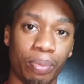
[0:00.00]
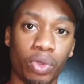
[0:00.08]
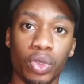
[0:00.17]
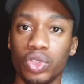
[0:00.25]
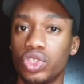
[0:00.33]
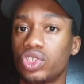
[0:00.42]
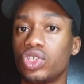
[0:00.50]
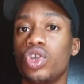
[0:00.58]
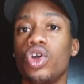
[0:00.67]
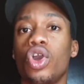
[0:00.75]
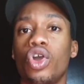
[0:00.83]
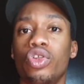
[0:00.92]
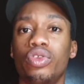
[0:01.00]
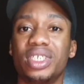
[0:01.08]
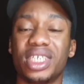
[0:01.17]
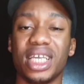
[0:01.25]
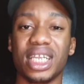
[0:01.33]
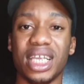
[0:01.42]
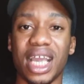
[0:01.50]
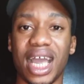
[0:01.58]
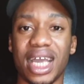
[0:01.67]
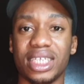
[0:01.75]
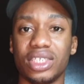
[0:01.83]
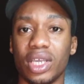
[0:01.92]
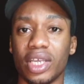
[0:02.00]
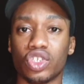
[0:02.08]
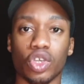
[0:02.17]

posts or you recently had eh,